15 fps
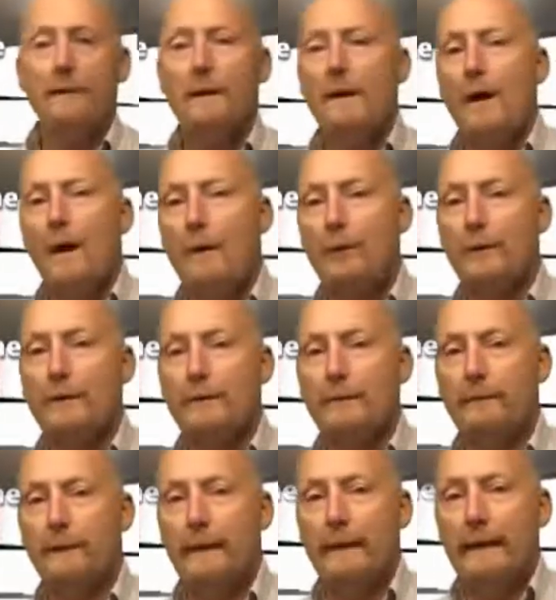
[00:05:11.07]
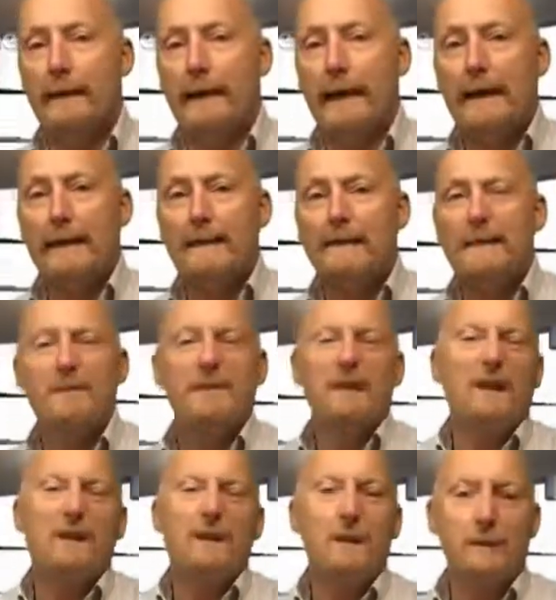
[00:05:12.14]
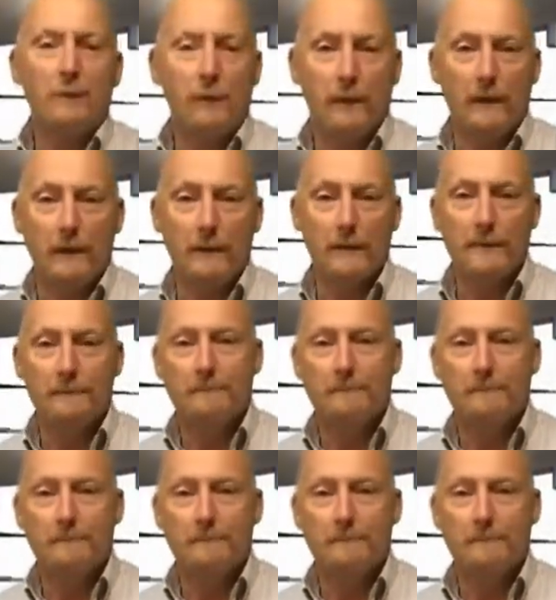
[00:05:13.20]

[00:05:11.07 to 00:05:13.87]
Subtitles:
wholesome, and something that just works.